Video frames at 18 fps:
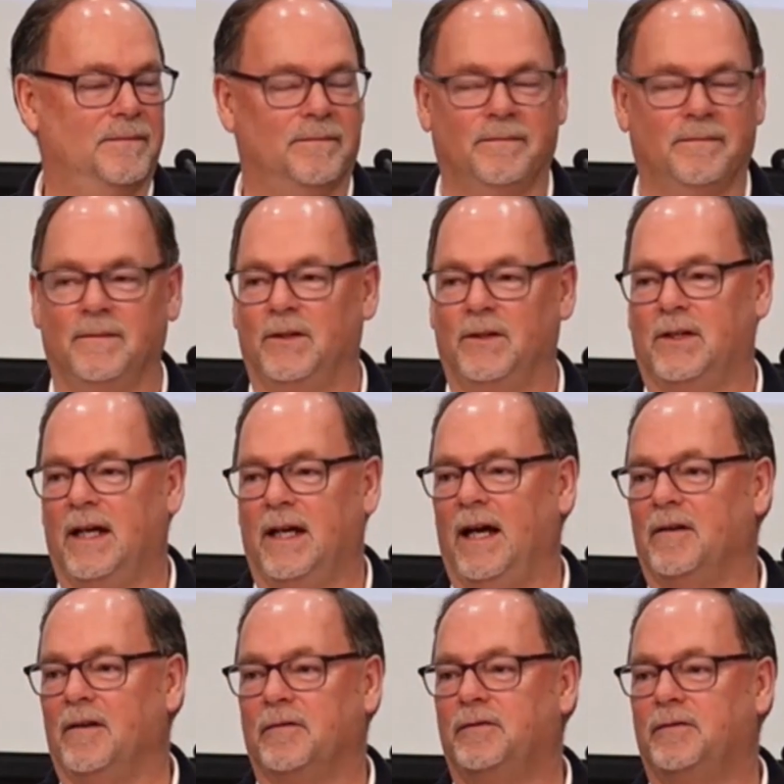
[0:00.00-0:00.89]
You
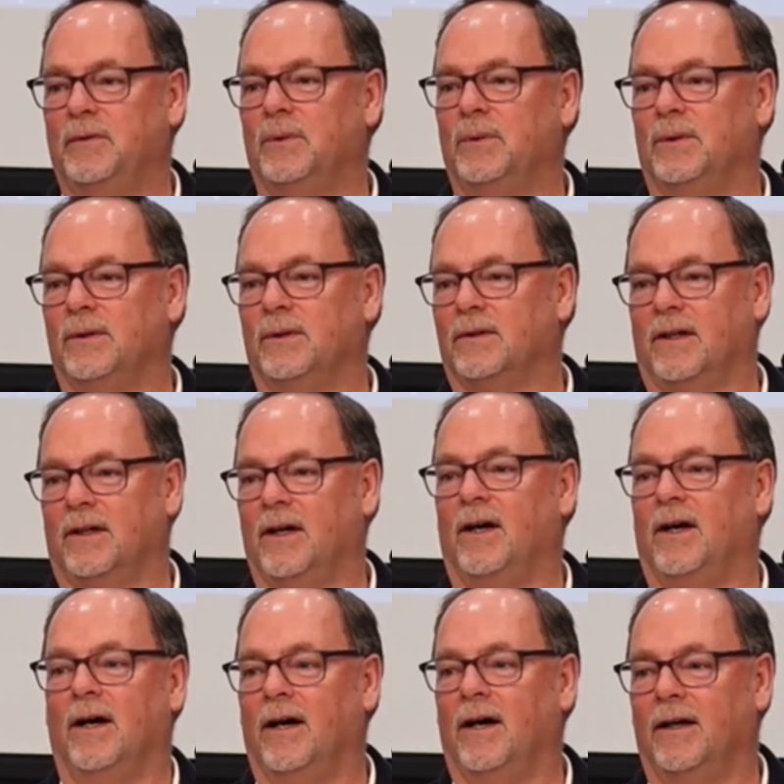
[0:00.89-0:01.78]
can't fool
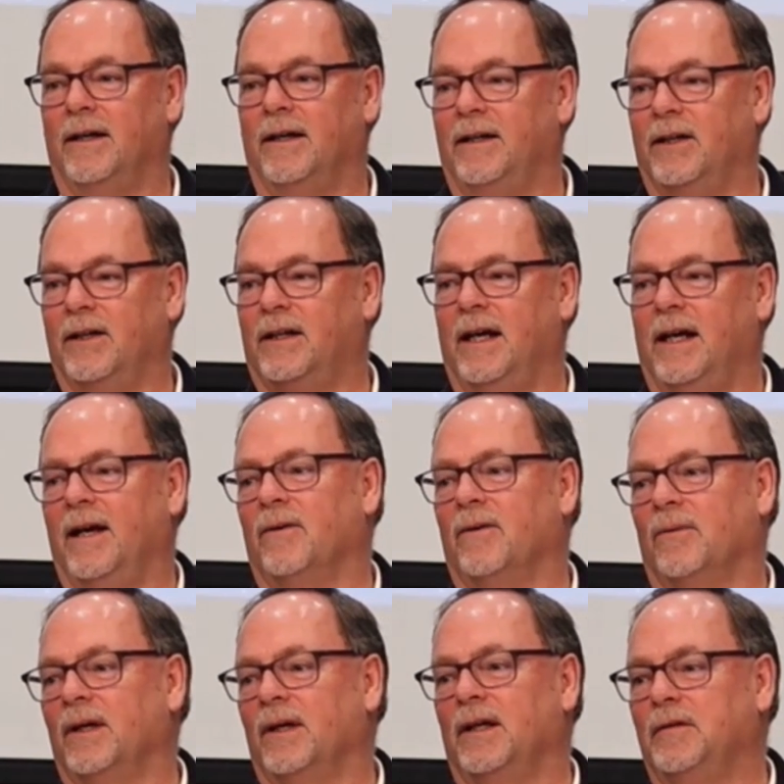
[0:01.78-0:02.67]
God and you can't
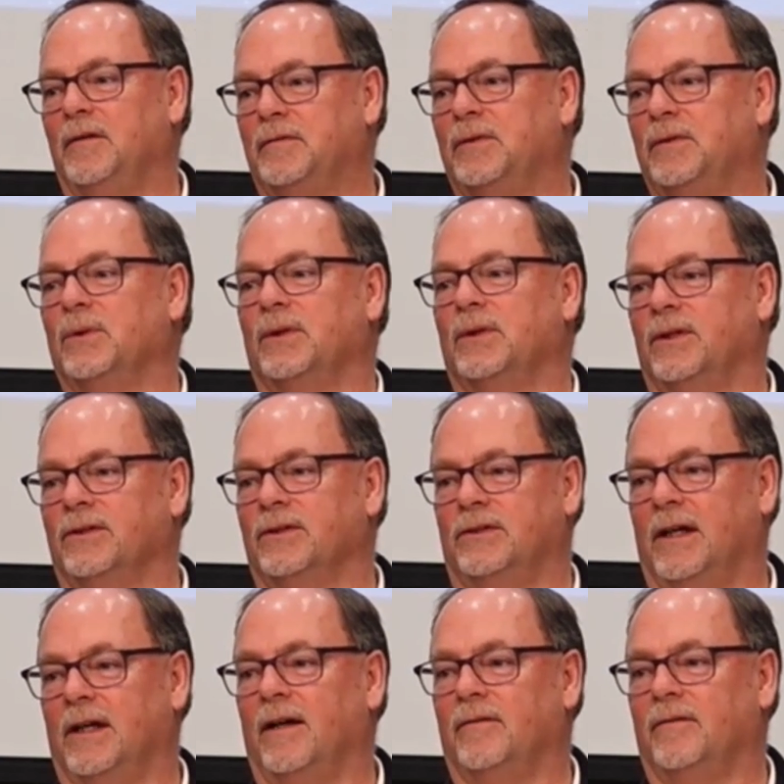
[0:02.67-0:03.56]
really fool
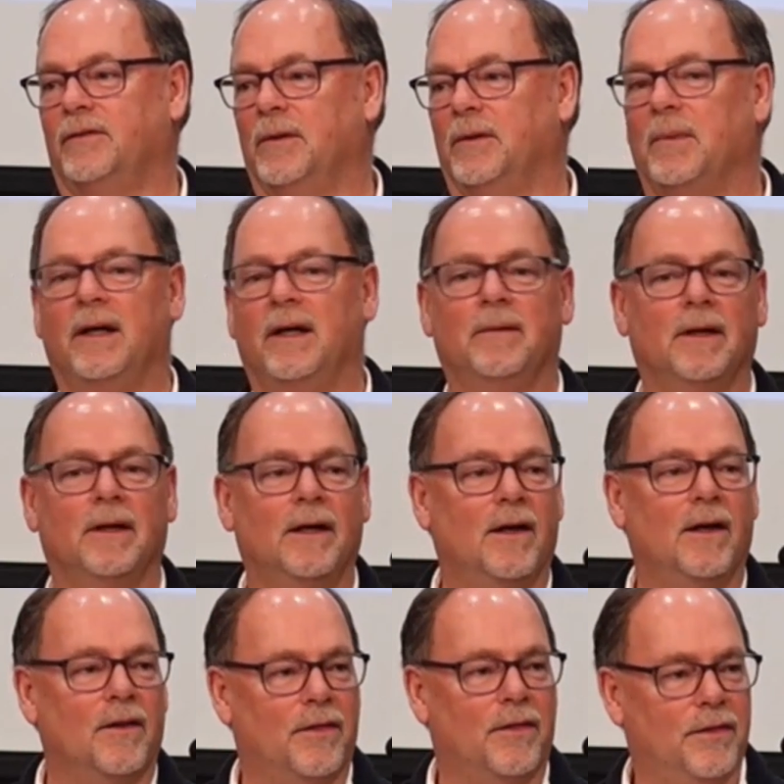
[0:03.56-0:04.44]
yourself. You might
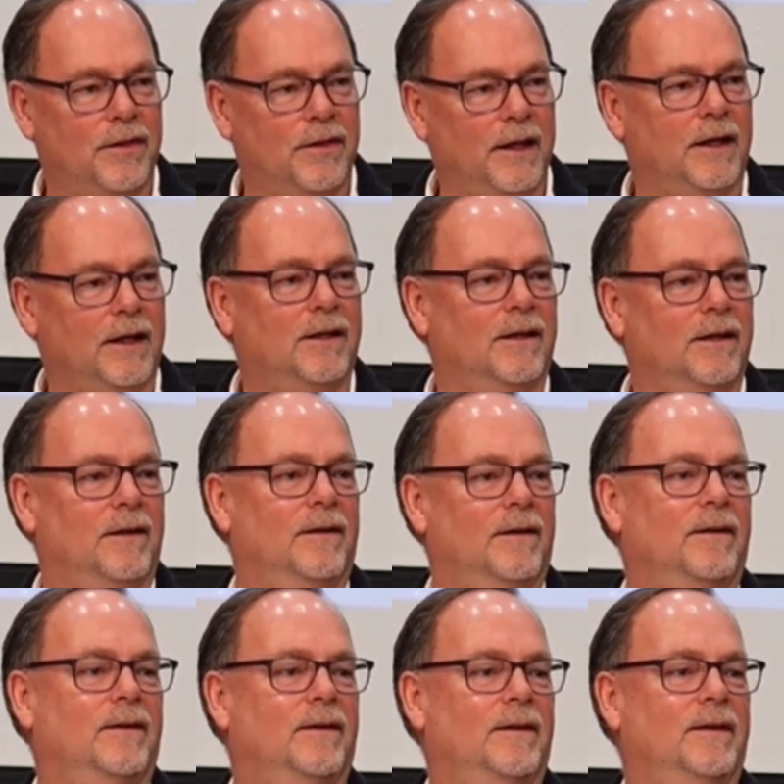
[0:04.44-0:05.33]
think
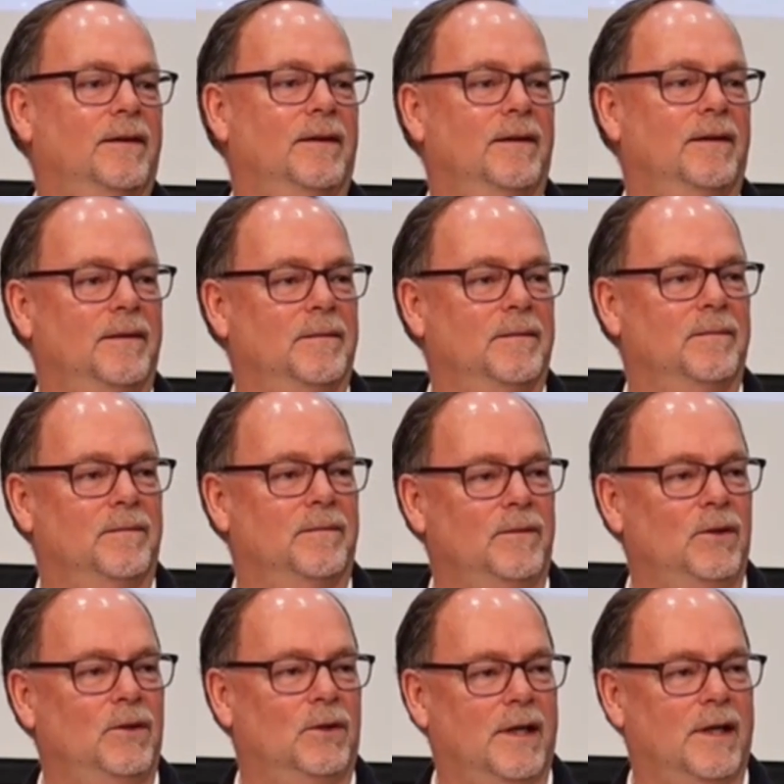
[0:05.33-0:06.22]

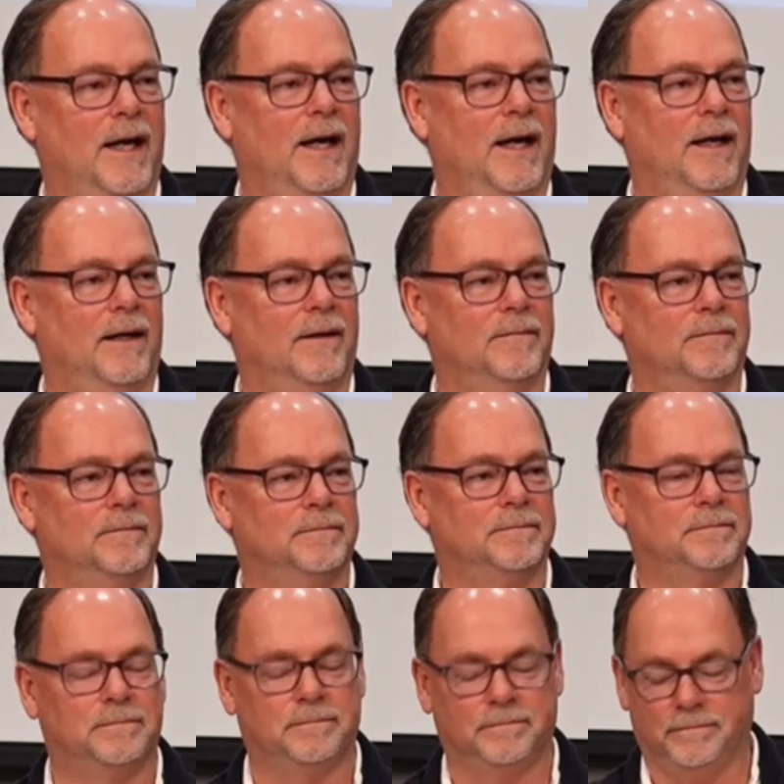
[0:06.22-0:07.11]
you can,
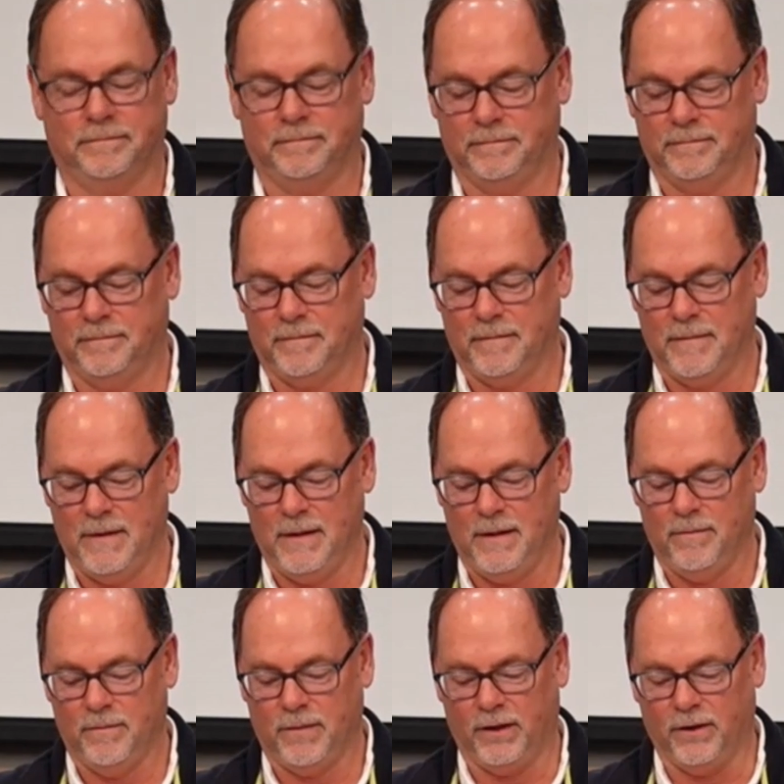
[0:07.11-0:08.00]

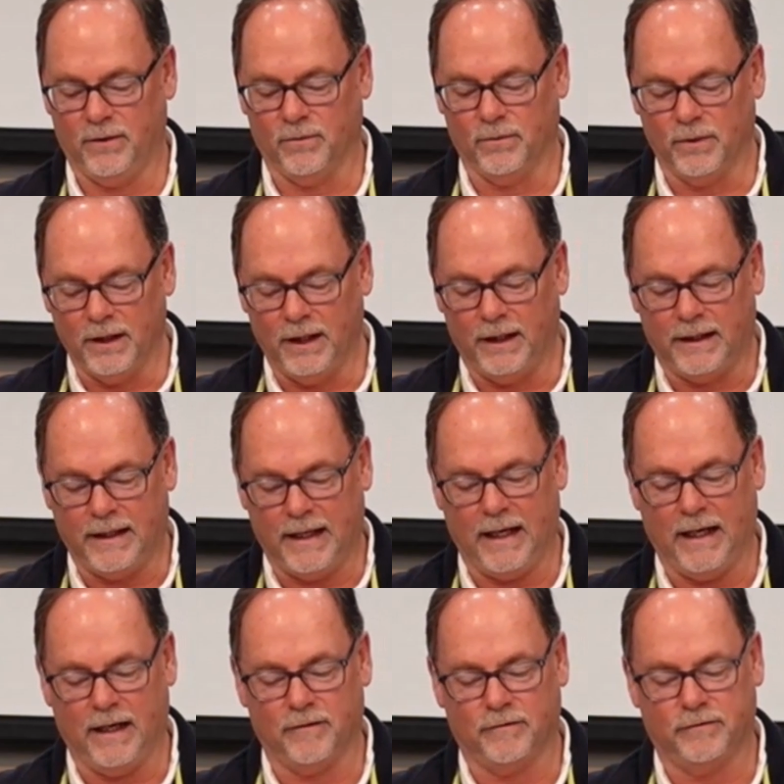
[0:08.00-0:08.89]
but you really
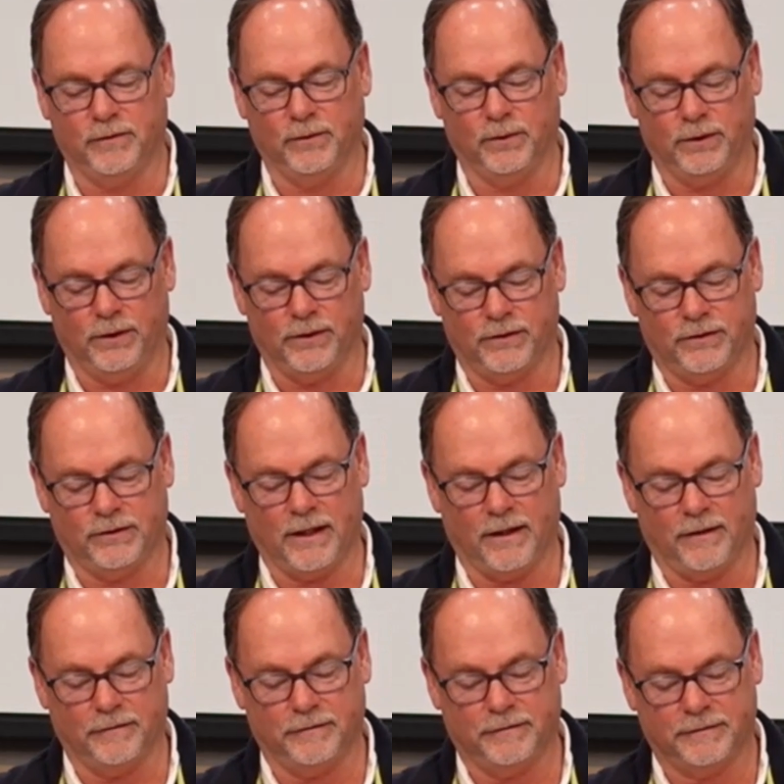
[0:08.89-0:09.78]
can't fool
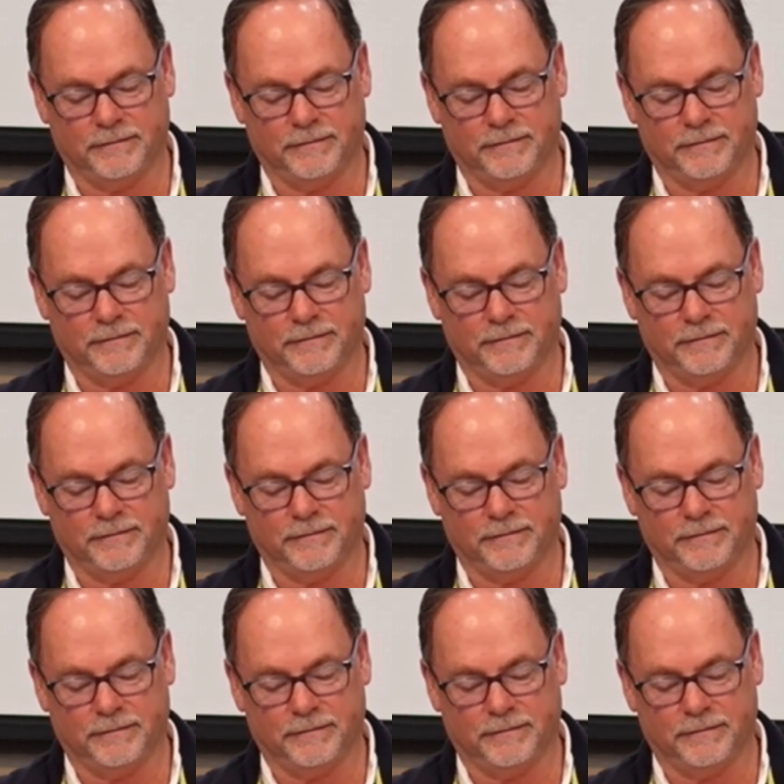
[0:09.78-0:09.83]
yourself.